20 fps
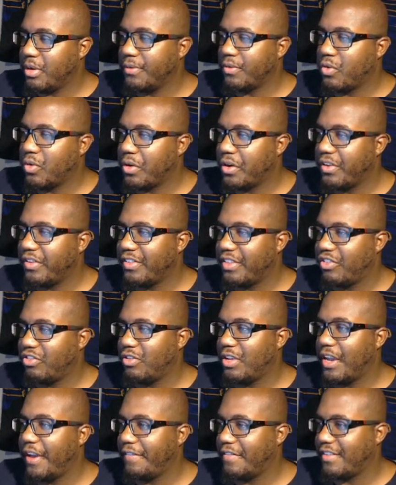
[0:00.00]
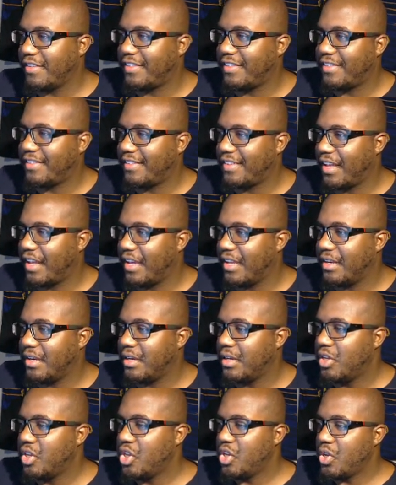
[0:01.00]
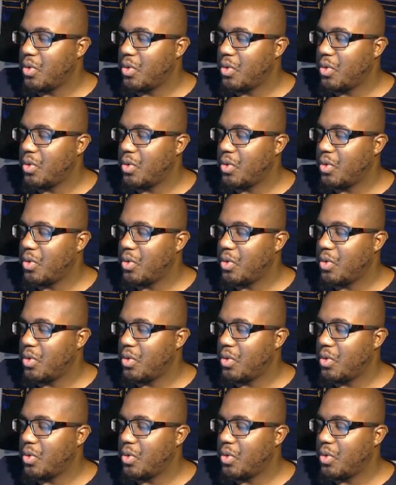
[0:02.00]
of course, is that you have the sun,